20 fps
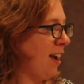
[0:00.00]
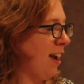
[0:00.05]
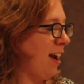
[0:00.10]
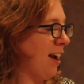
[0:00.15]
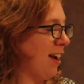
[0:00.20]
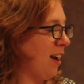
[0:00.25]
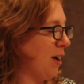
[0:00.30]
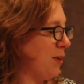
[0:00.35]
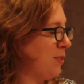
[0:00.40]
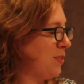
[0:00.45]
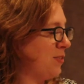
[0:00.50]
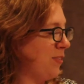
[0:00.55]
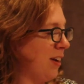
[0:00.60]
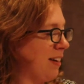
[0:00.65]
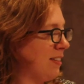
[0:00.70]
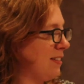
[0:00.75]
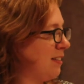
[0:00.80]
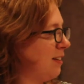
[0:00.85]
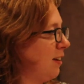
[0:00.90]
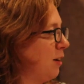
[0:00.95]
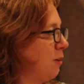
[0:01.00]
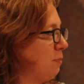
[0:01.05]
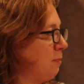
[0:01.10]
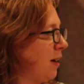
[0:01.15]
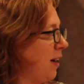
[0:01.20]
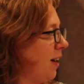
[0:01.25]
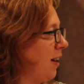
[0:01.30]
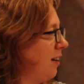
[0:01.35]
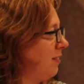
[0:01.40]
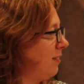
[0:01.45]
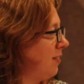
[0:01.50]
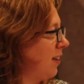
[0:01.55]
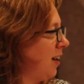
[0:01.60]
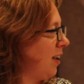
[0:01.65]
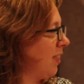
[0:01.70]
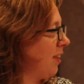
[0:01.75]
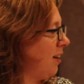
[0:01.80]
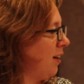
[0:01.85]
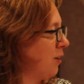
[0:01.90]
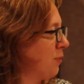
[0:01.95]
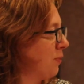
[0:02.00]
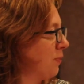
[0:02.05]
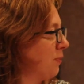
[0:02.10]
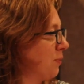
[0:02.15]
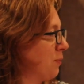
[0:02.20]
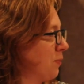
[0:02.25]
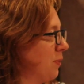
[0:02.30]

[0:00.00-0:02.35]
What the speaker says: And I was fascinated by it. And I thought it